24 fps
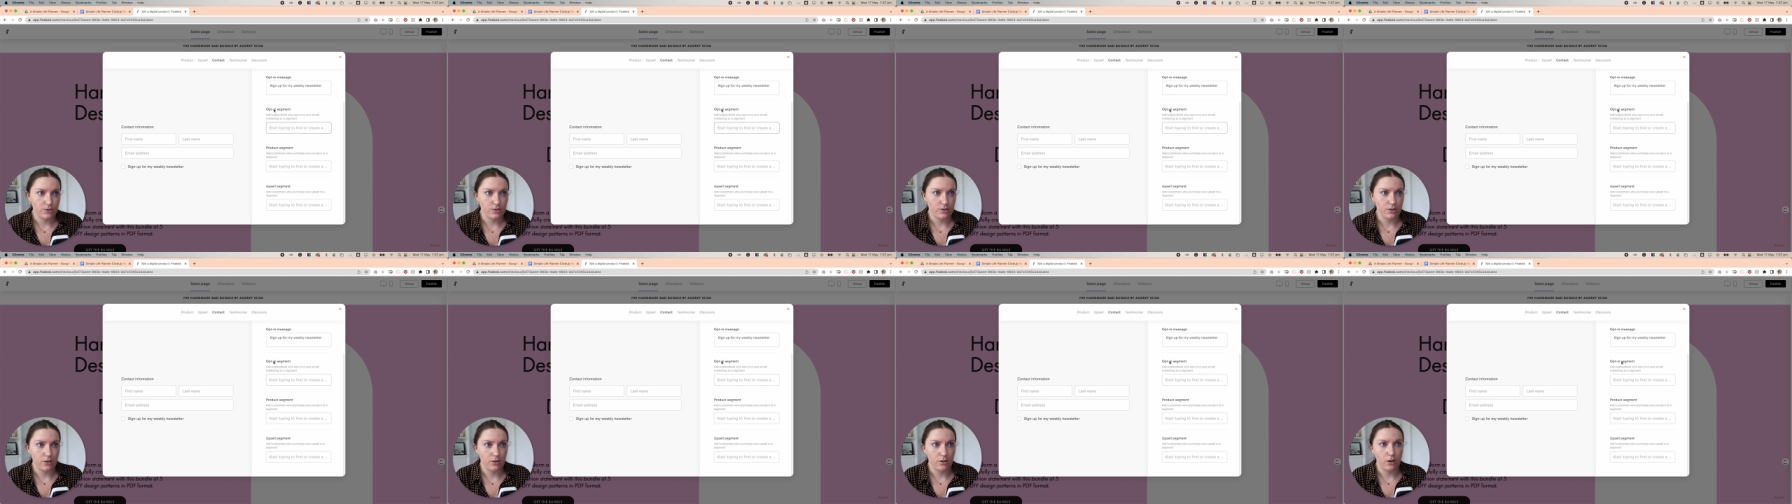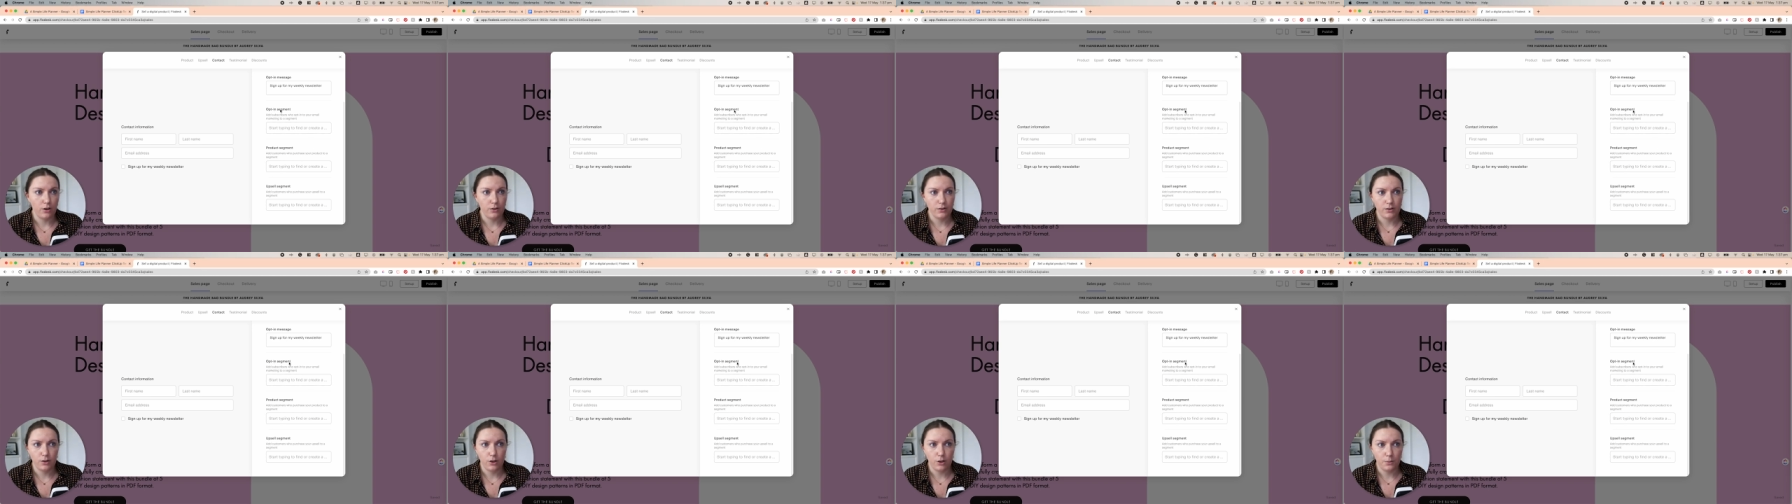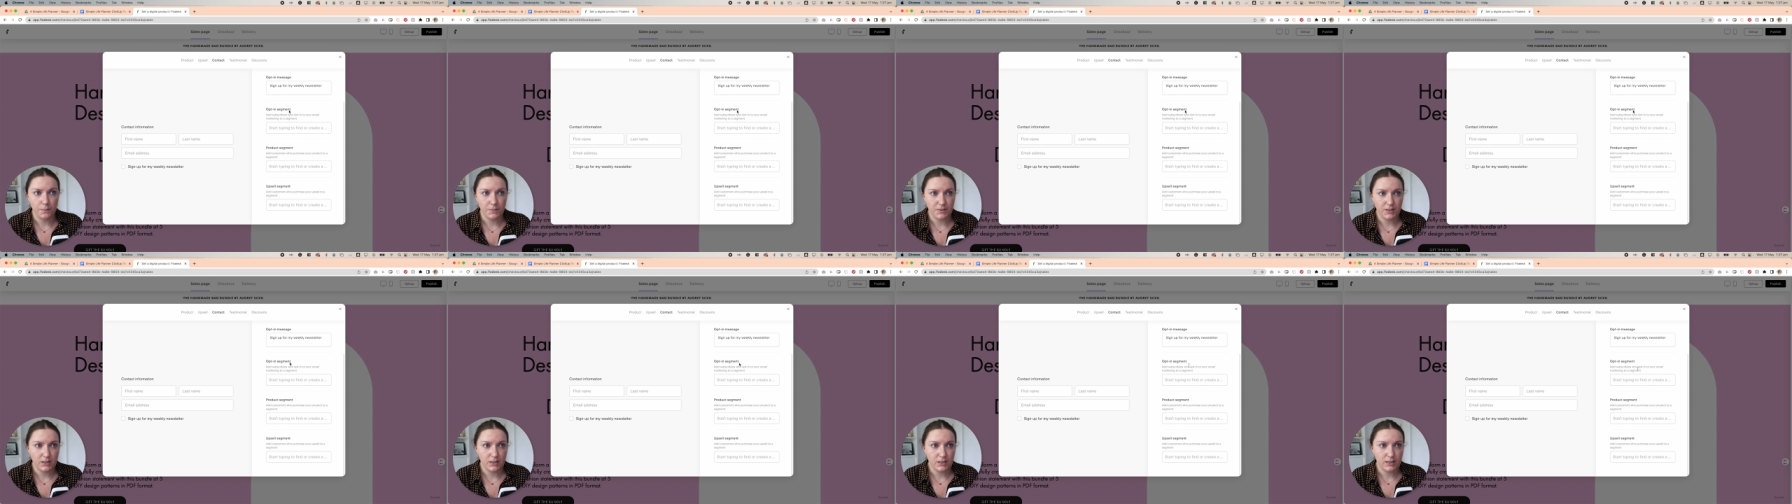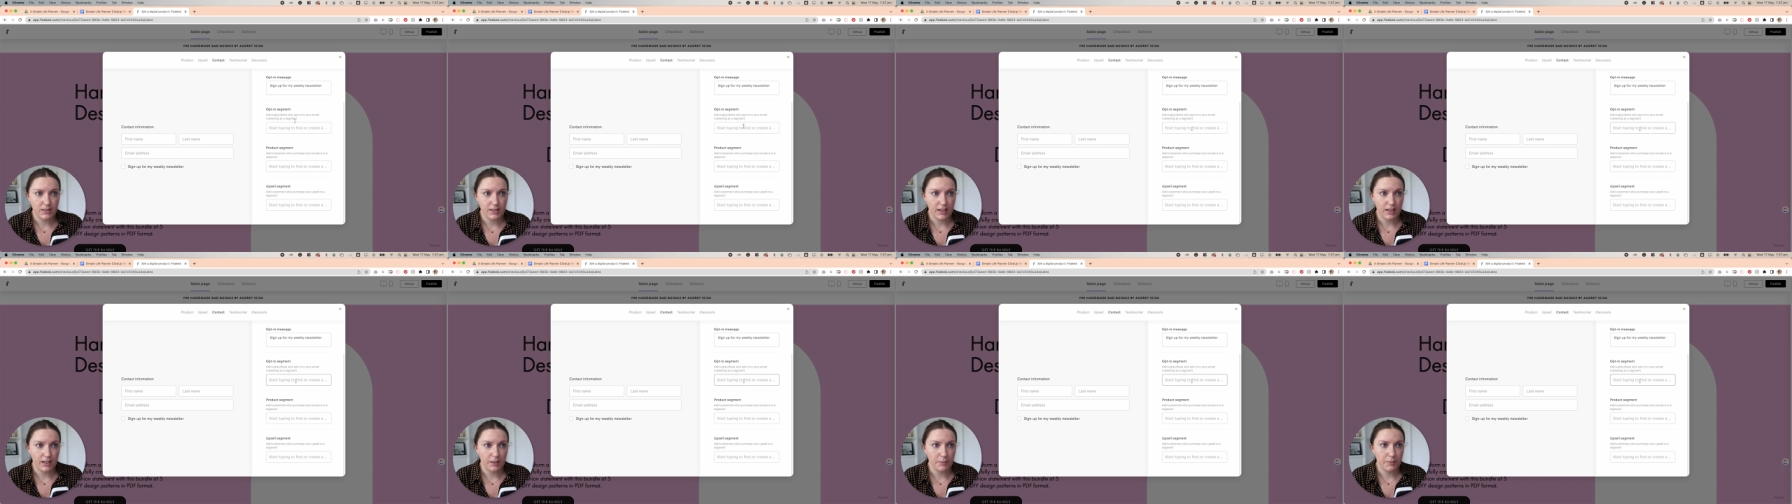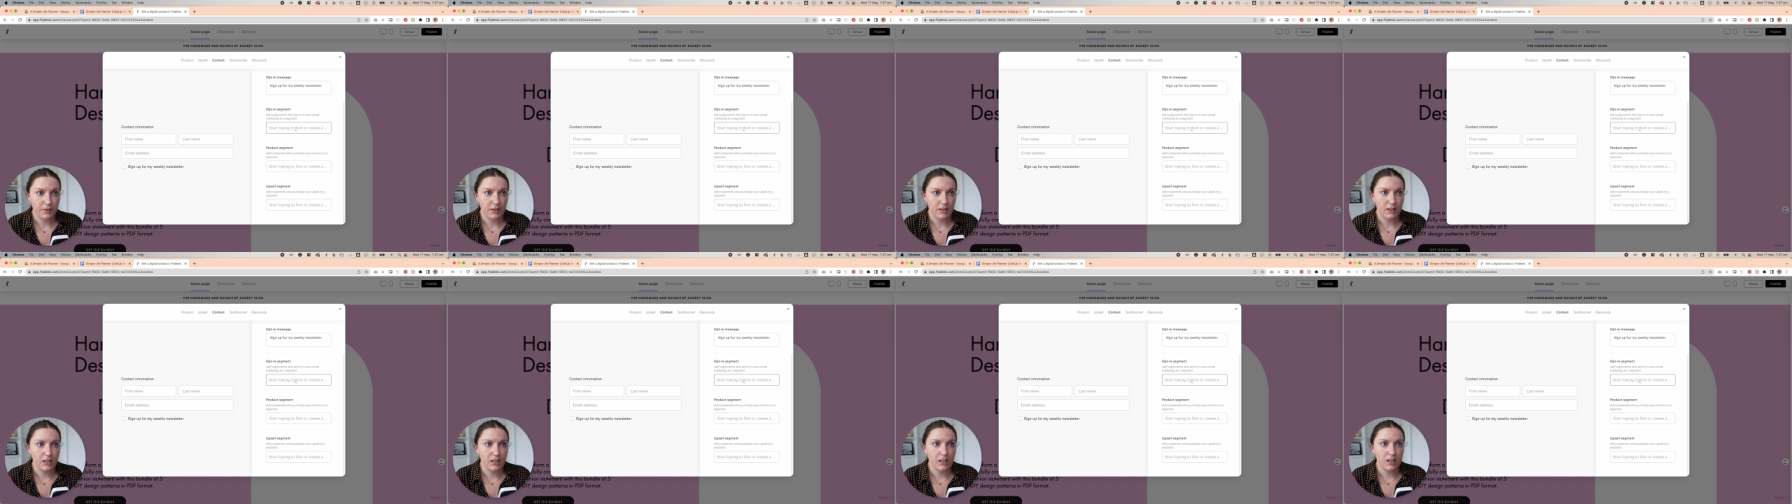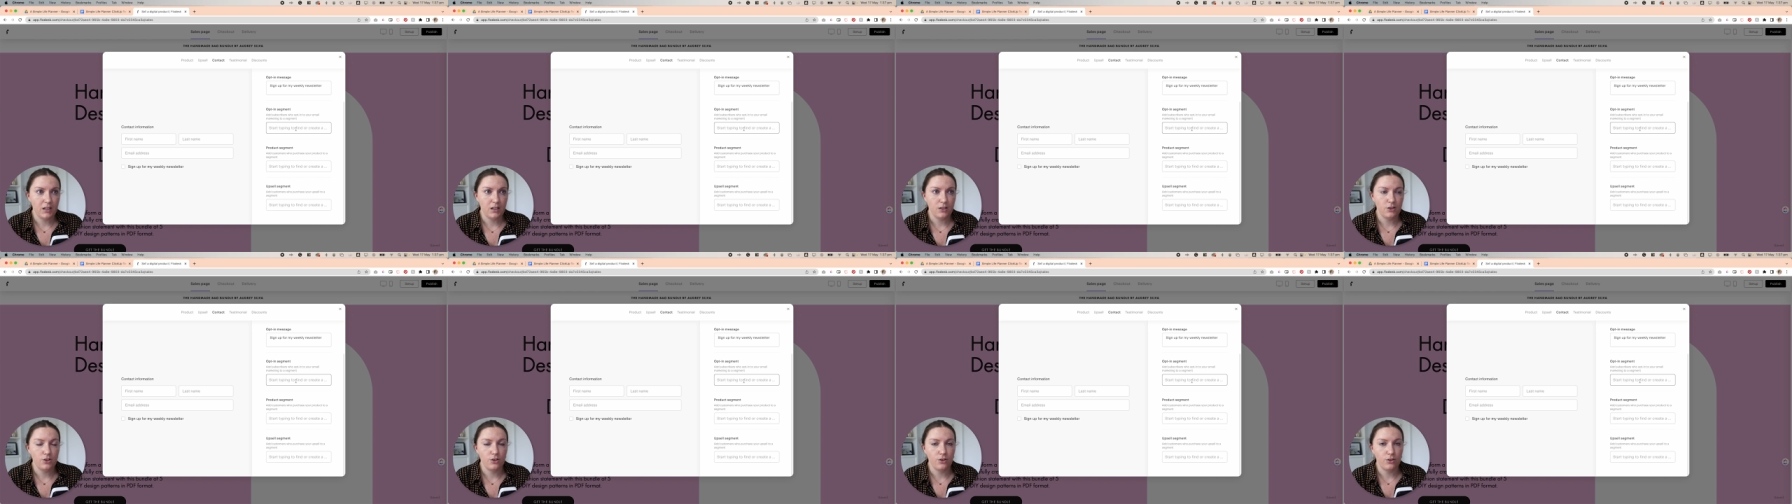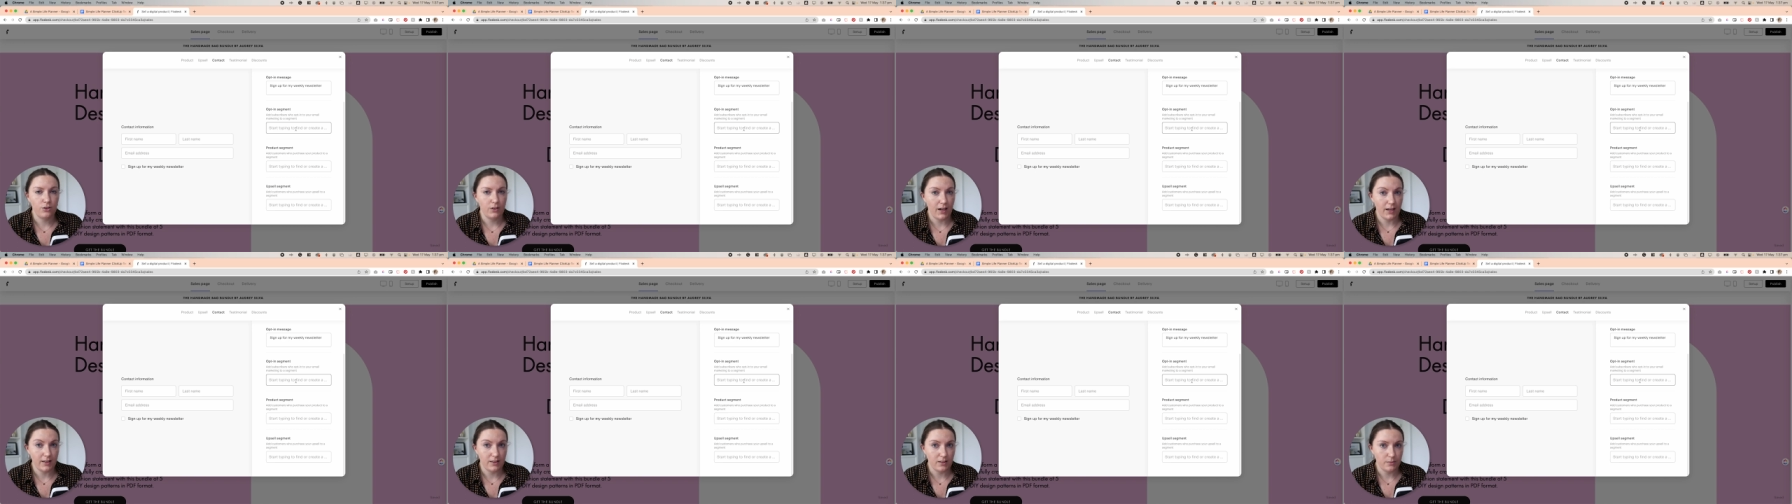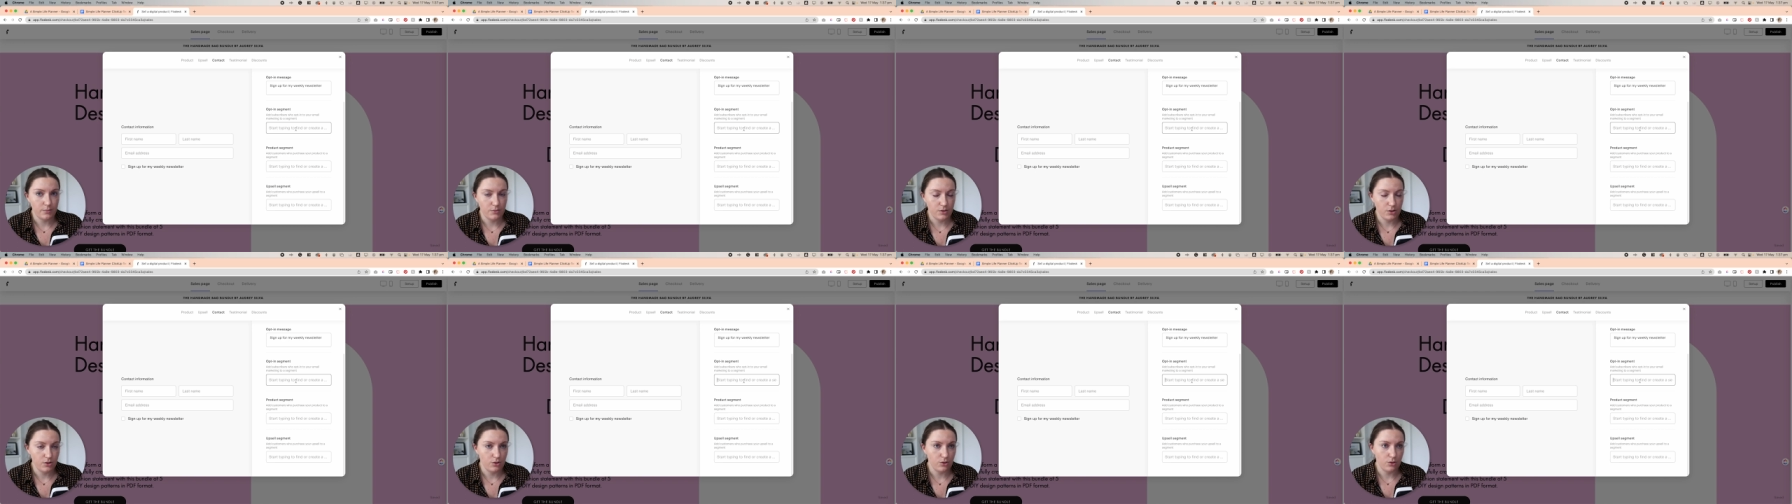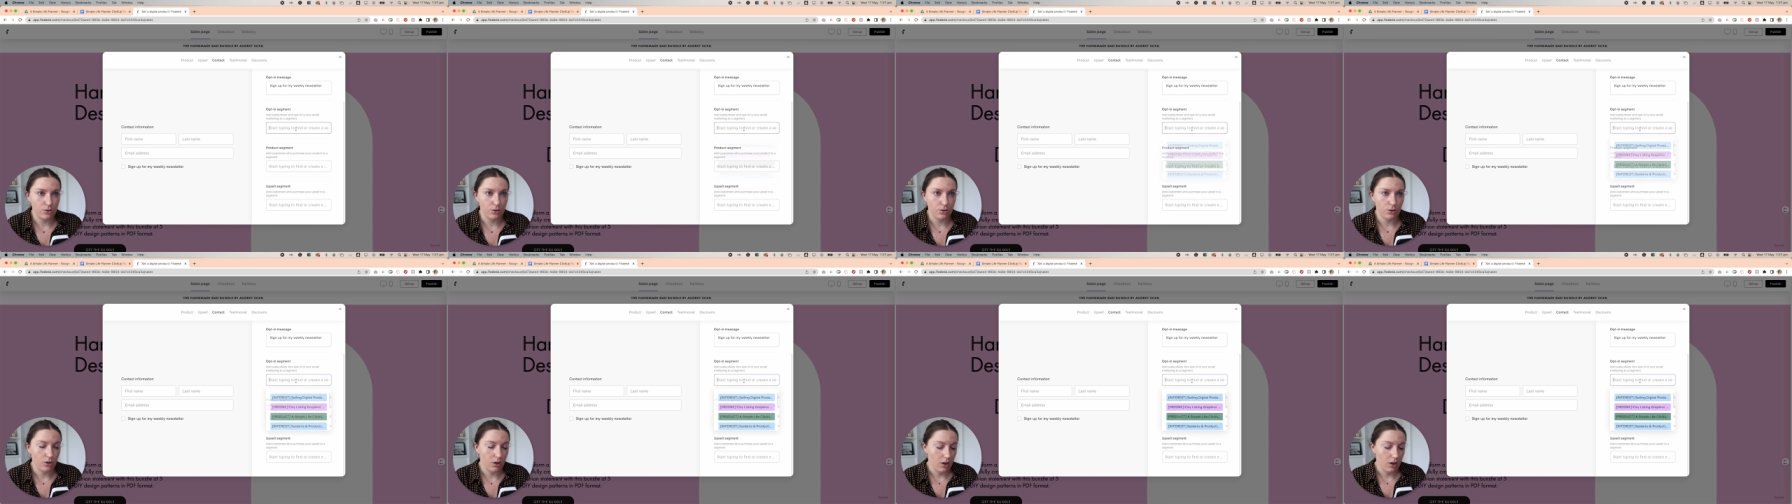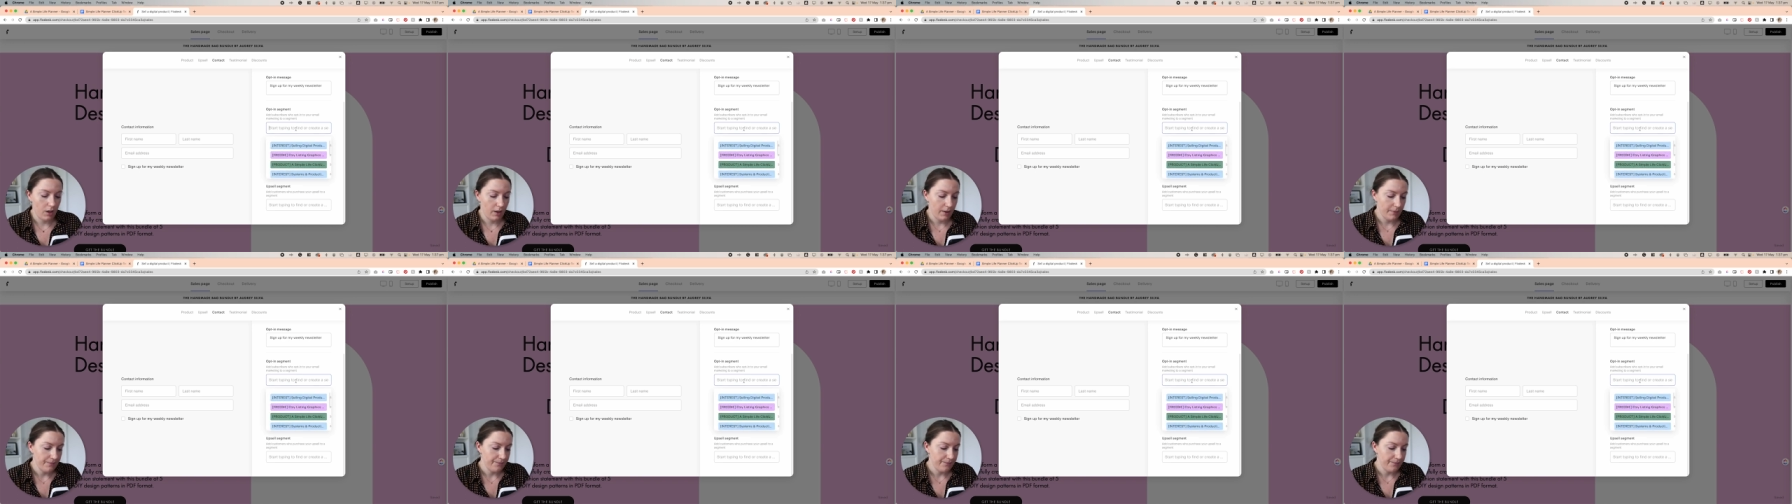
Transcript: So, an opt in segment here, you could add them to your